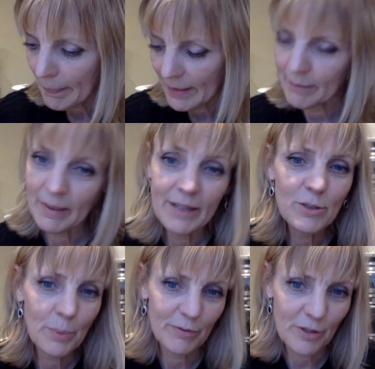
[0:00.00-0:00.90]
I um, mean, I do
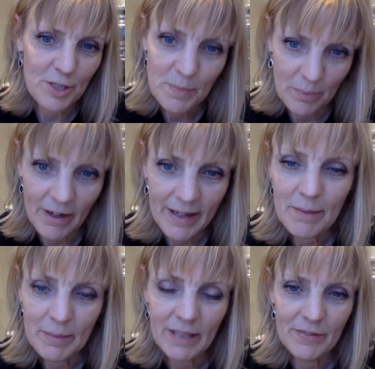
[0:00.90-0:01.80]
prefer spray,
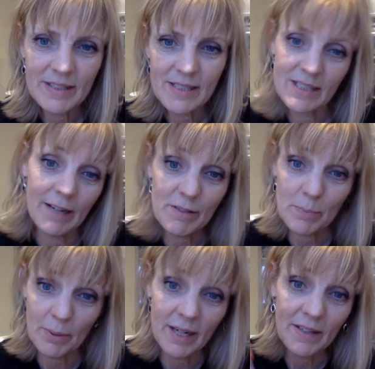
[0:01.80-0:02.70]
but if it doesn't have
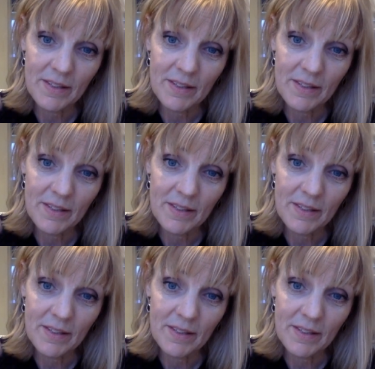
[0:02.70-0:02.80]
spray, I